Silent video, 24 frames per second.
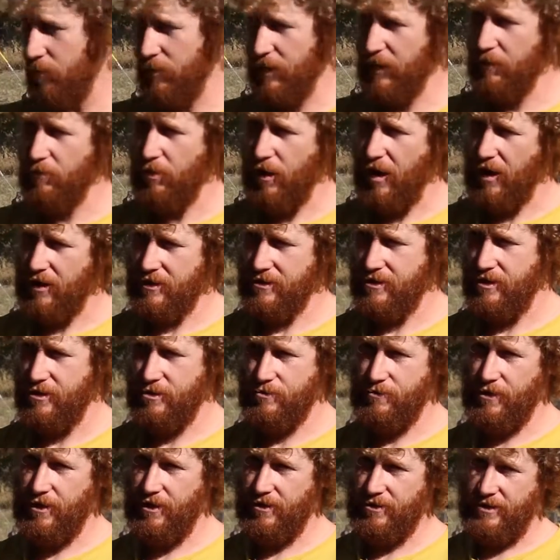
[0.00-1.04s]
bee
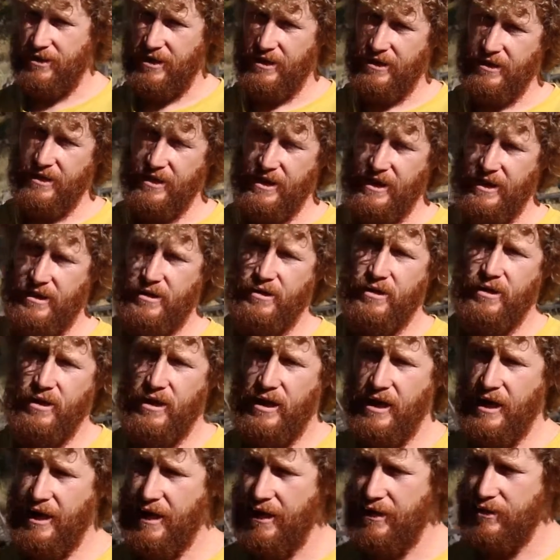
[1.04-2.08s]
boxes, right on the
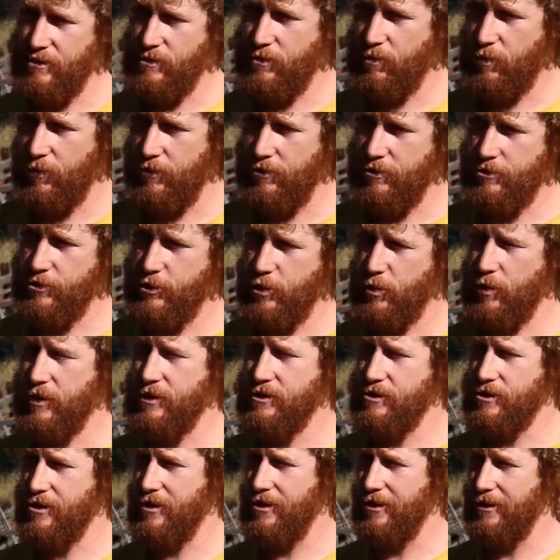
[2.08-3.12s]
ends where the
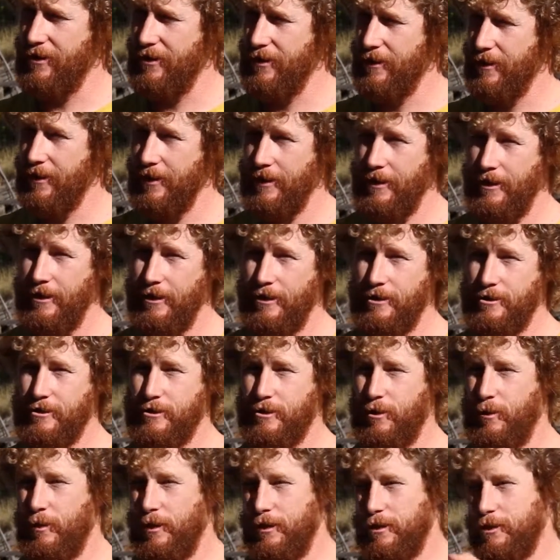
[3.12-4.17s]
joints are.
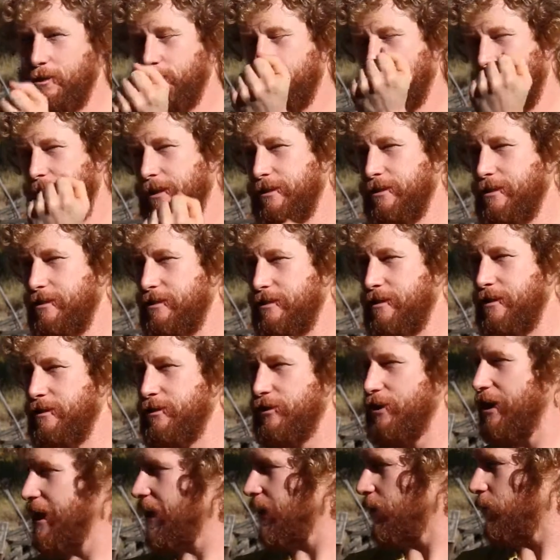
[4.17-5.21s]
So it stretches the
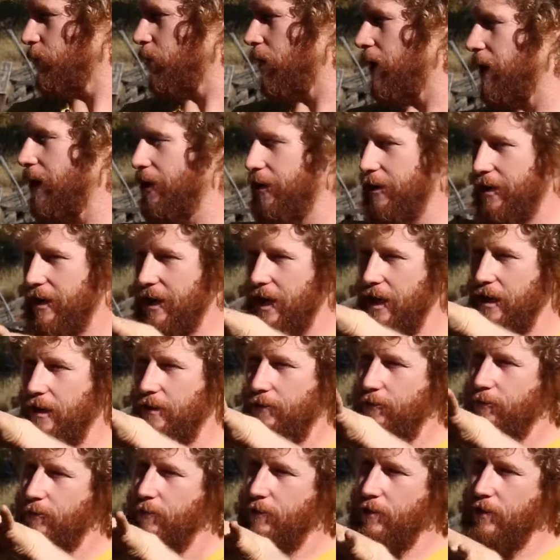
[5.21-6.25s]
chicken wire and kind
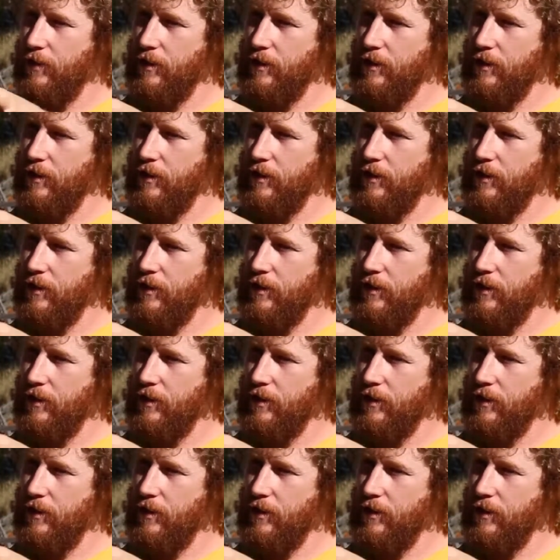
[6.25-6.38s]
of